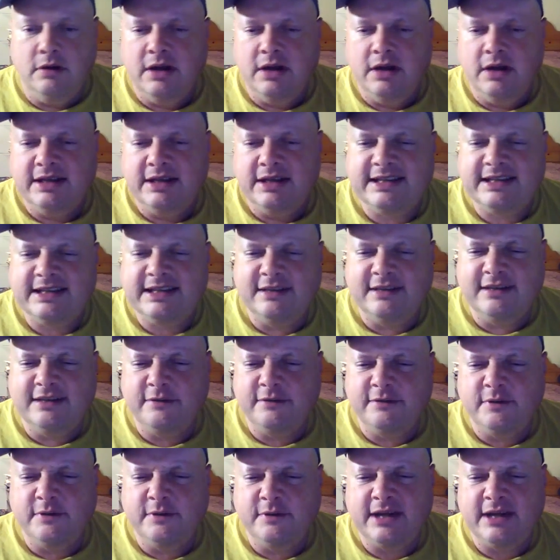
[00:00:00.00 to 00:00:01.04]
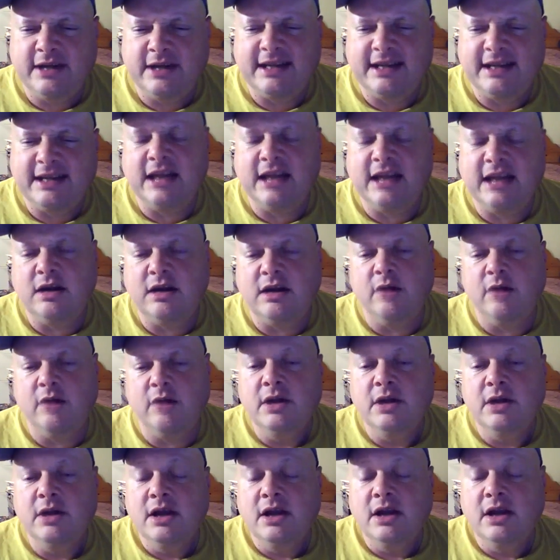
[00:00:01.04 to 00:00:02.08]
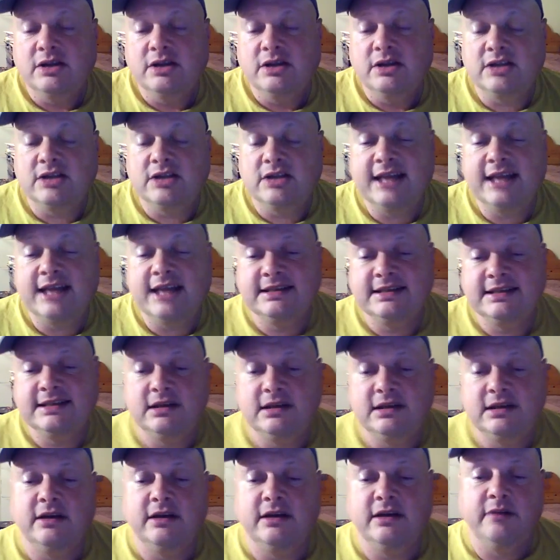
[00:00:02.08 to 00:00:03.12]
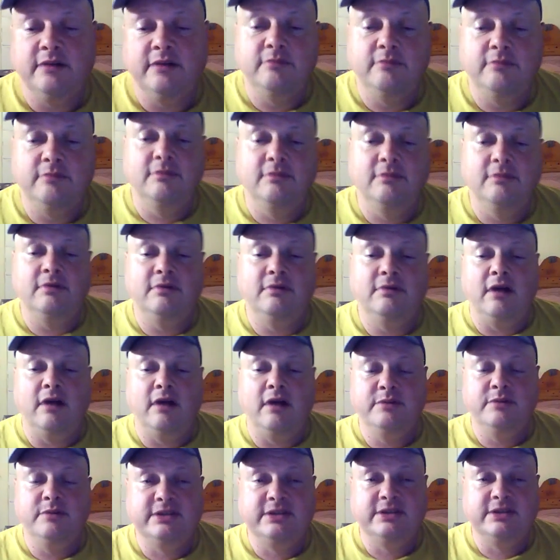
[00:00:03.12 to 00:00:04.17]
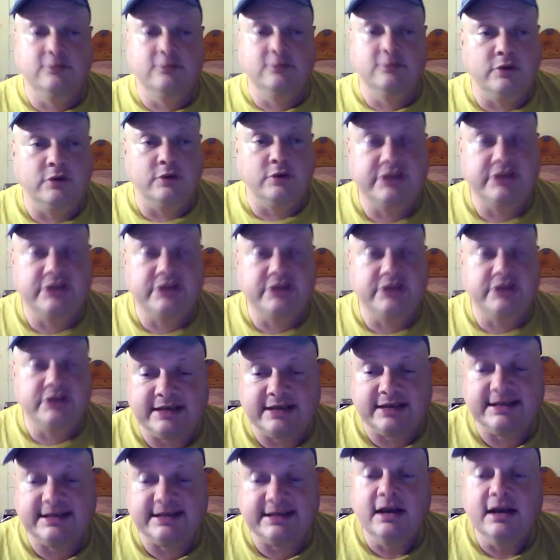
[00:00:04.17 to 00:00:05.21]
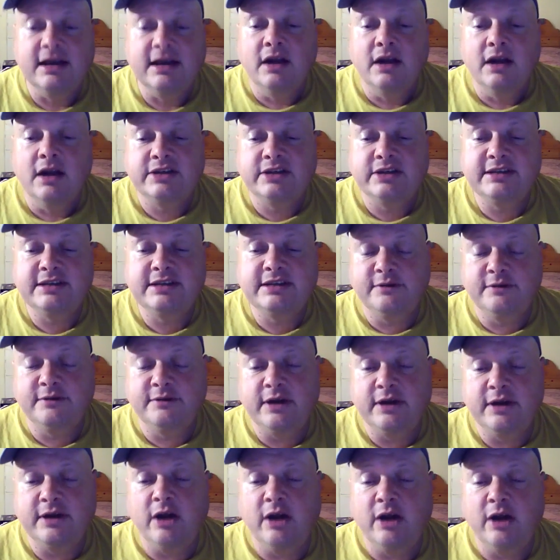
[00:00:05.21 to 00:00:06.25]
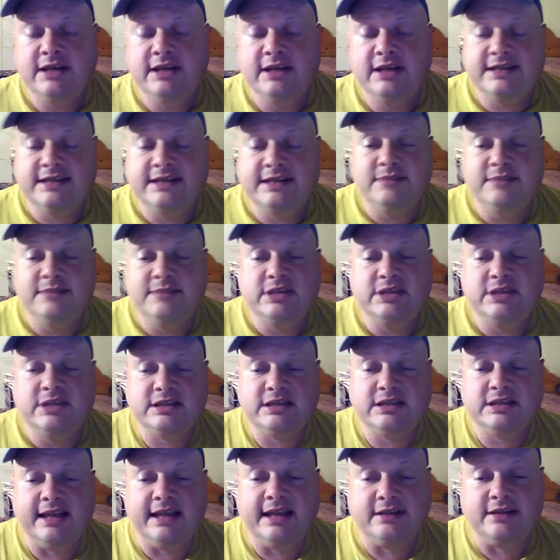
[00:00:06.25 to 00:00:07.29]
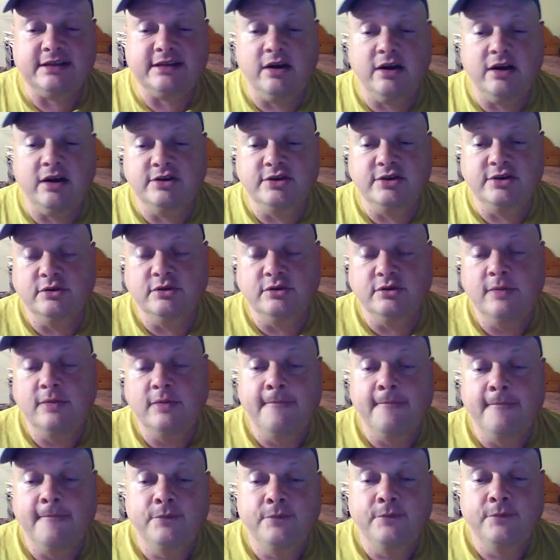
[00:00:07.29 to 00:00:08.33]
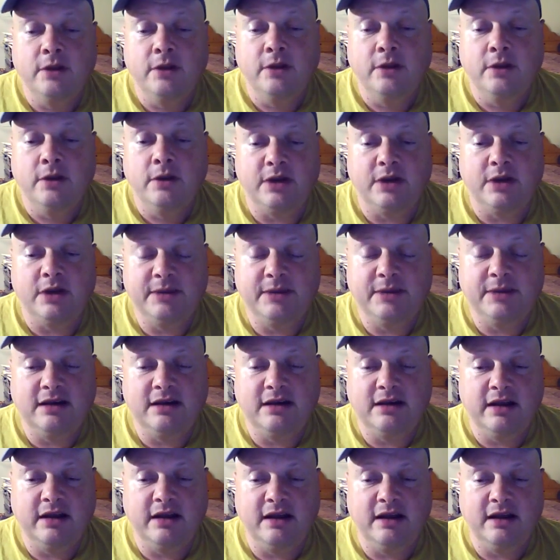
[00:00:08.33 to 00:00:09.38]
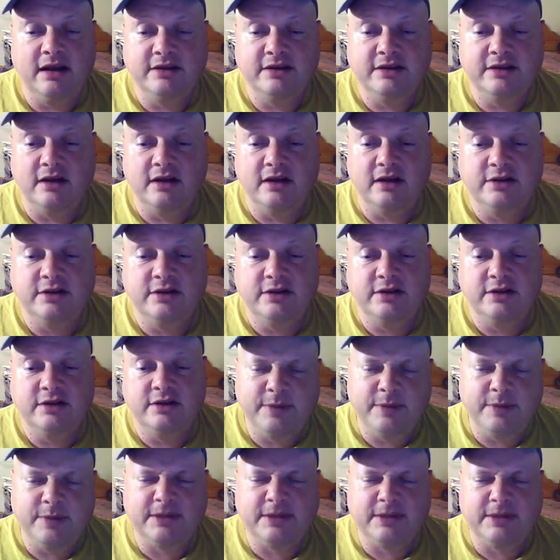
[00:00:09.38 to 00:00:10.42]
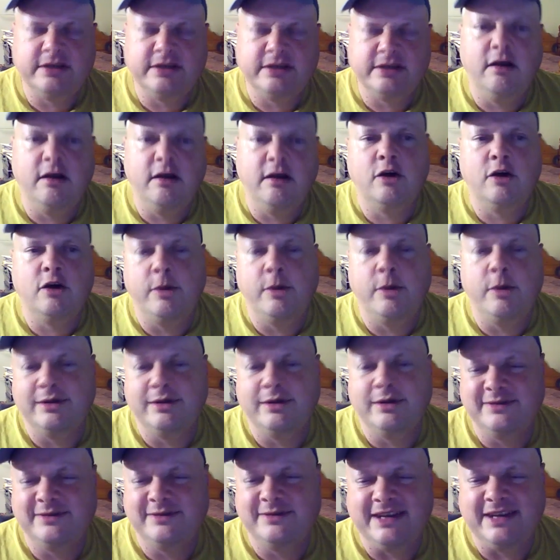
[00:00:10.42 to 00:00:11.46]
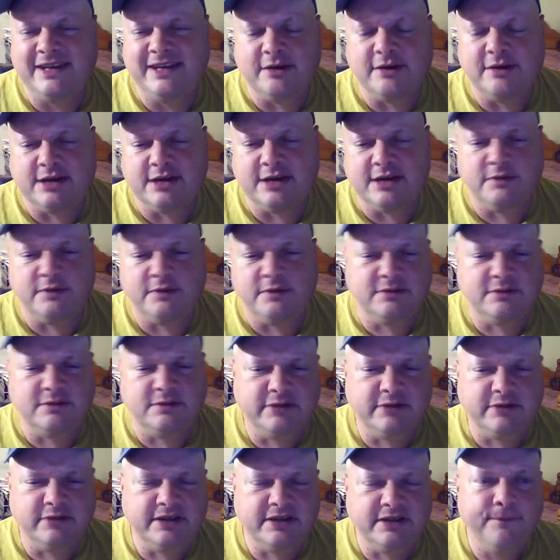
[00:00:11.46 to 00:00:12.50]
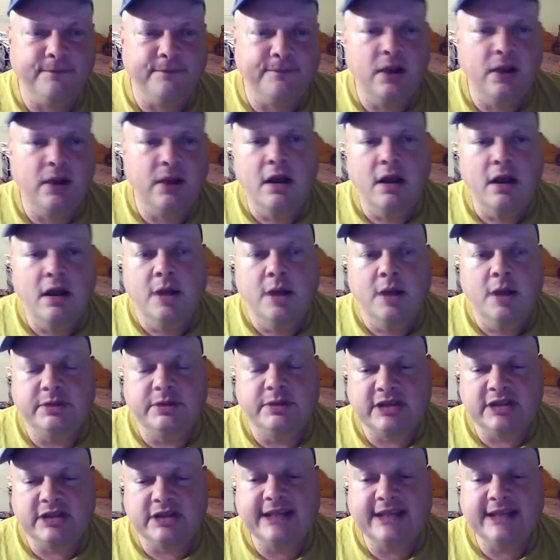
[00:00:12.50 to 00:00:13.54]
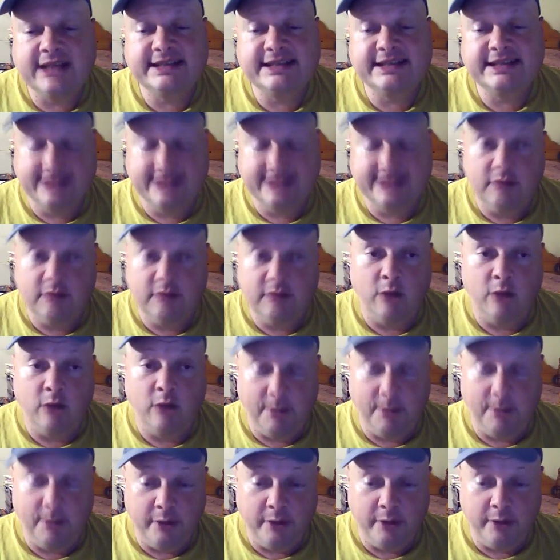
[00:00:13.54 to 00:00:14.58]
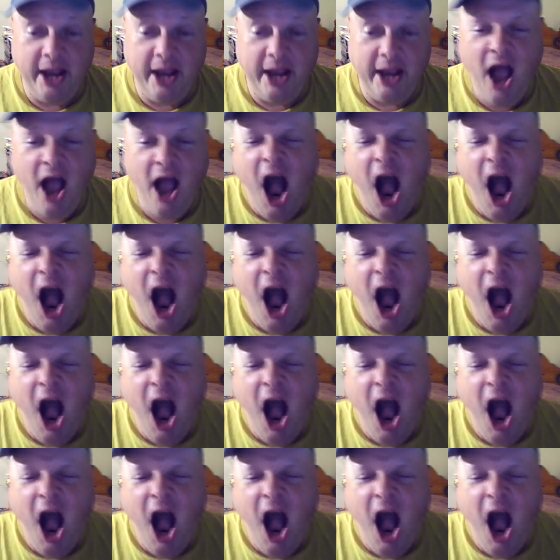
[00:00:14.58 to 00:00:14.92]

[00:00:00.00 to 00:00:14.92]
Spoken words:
69 Phuket. Yeah, you know, Slaxer, I'm still watching Slaxer. You see, 69 Phuket, he says he misses Slaxer. I do. But, I mean, I do a bit because I can't comment on his videos now for some reason. But Slaxer is still uploading.